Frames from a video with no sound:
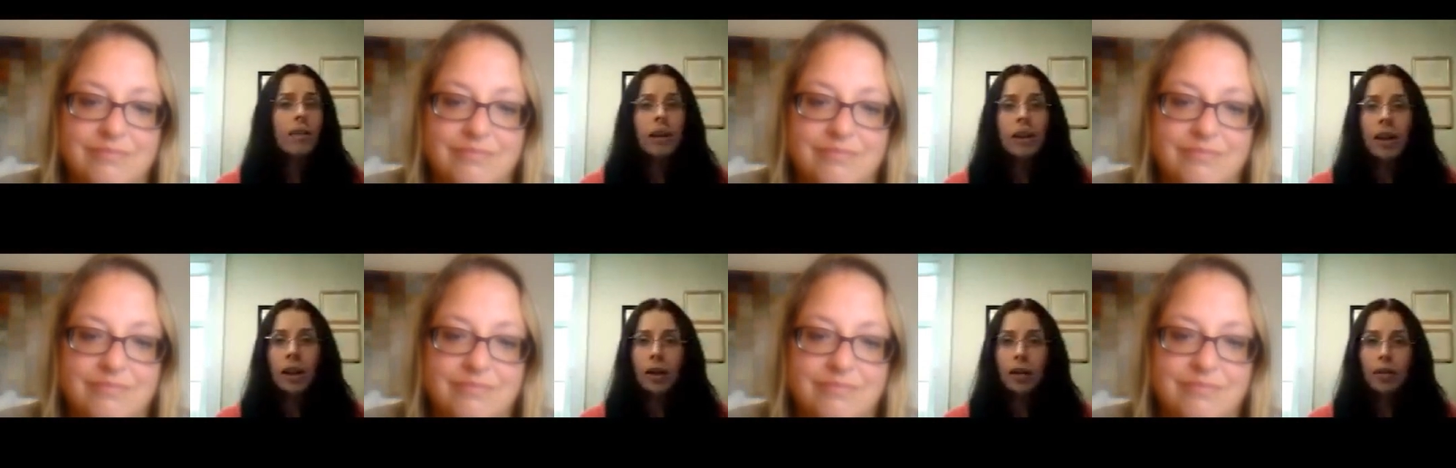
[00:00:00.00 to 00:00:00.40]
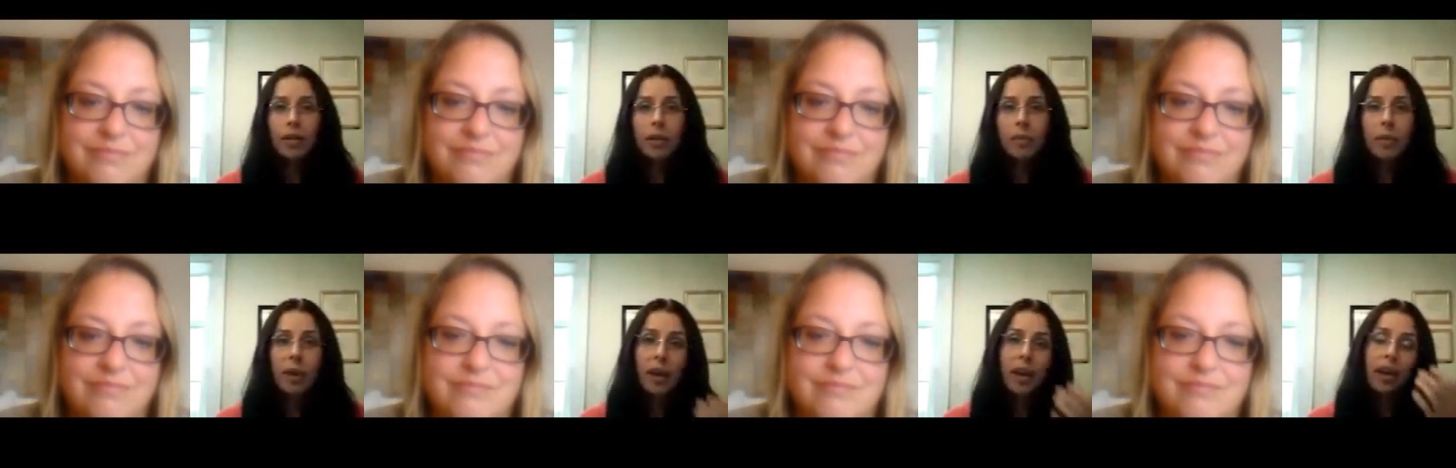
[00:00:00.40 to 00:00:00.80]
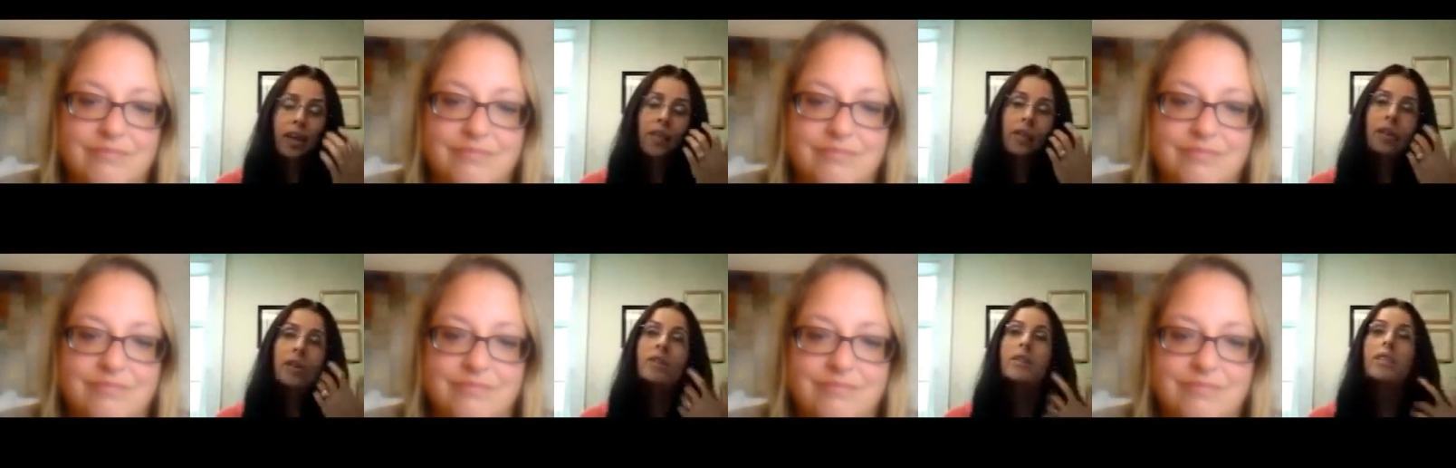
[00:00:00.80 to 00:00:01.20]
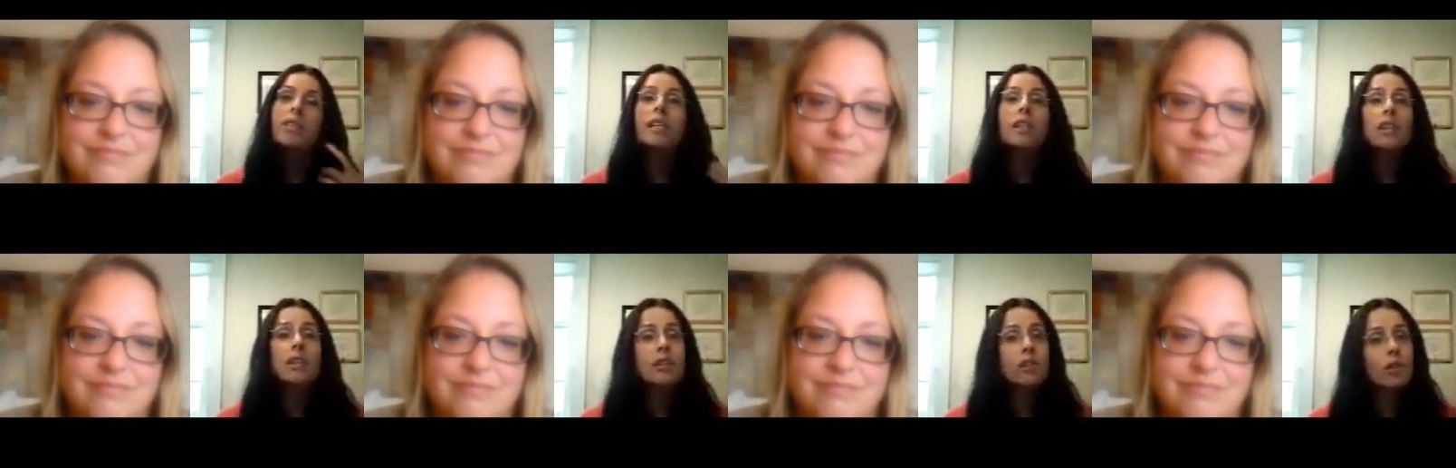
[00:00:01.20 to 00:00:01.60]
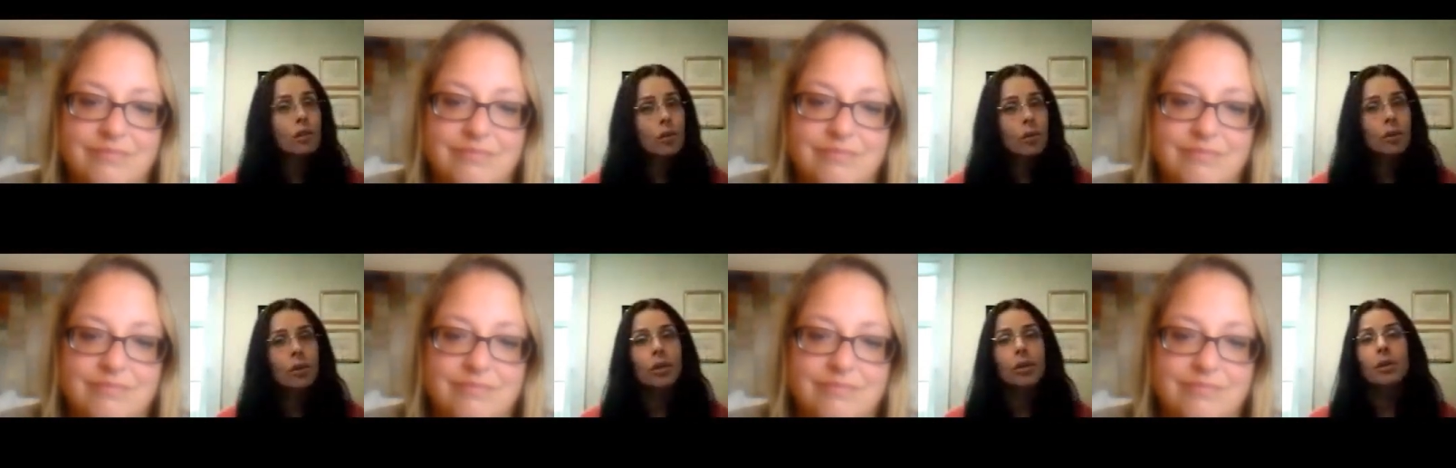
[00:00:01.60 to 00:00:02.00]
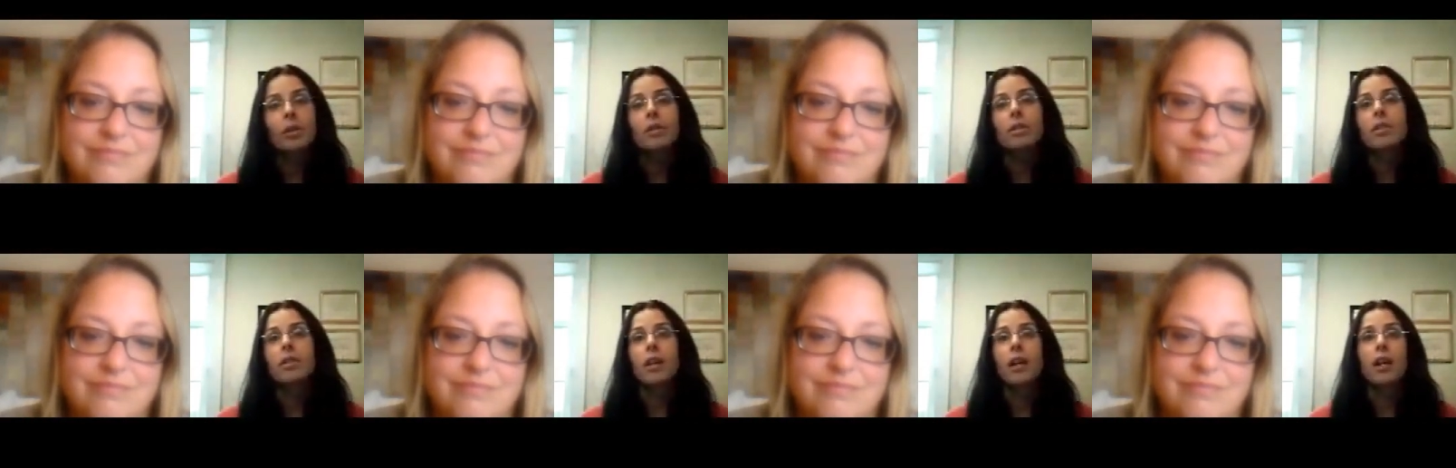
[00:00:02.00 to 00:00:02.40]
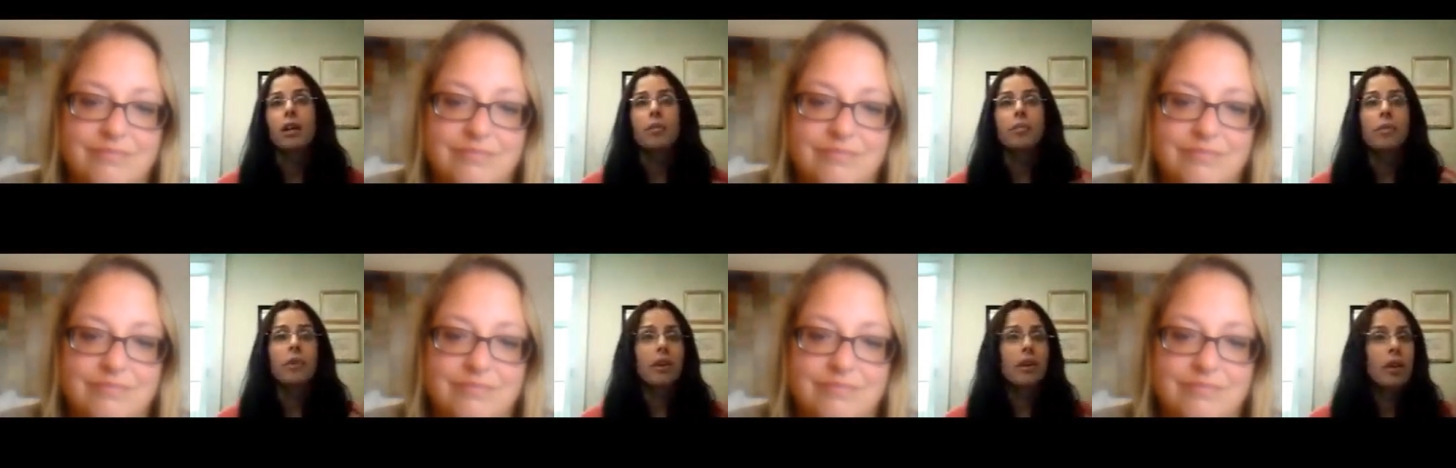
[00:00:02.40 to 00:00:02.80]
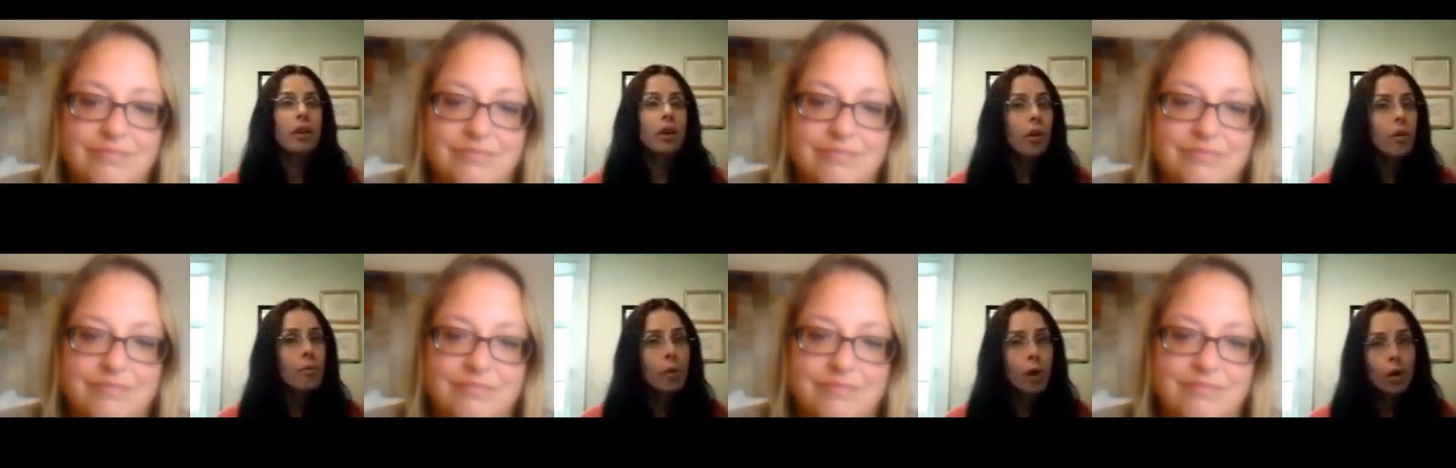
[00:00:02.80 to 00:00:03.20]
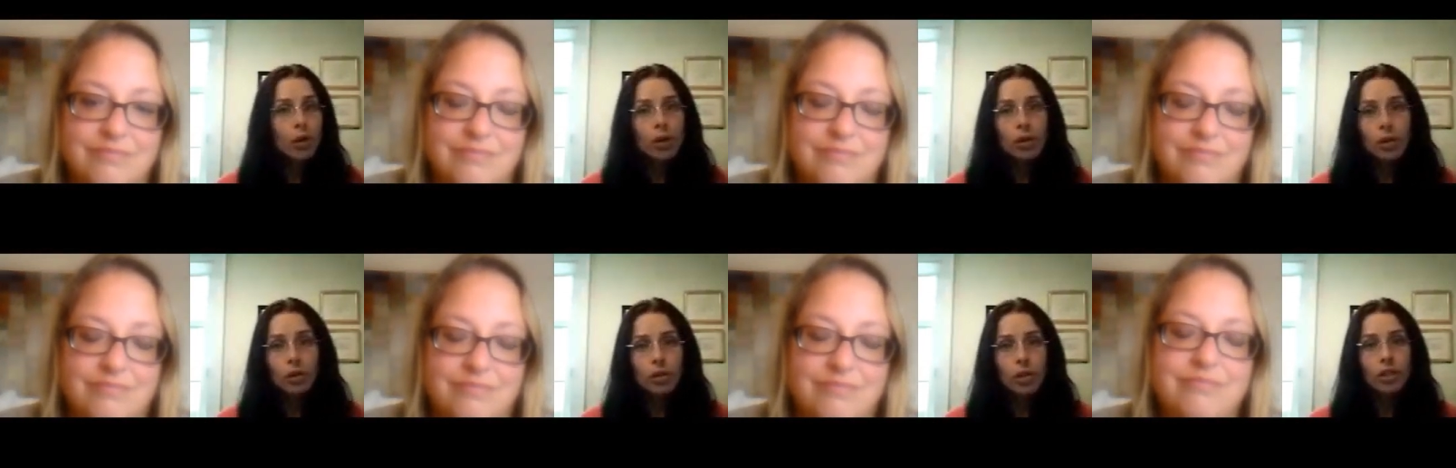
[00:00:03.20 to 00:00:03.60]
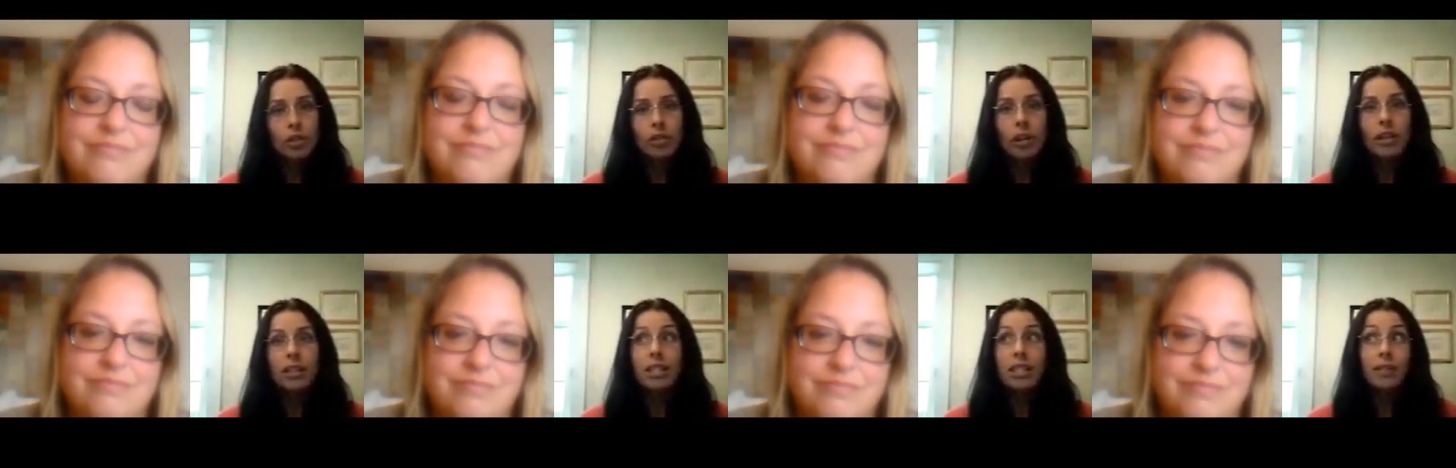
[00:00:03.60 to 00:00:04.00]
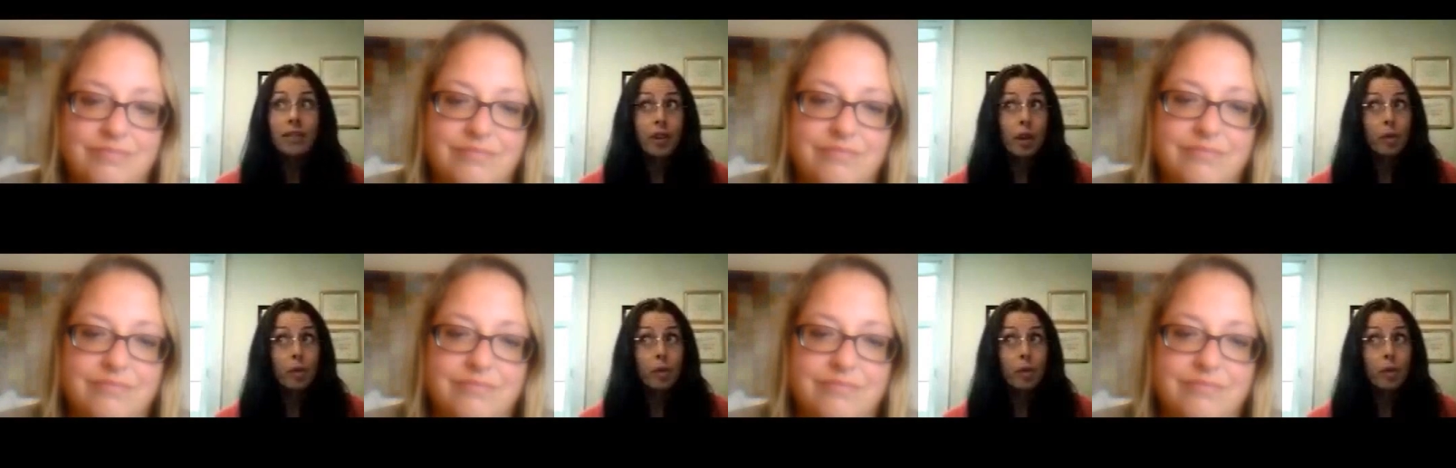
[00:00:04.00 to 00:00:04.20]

Speaker 1: behaviors, eating disorders, emotional distress, even obesity.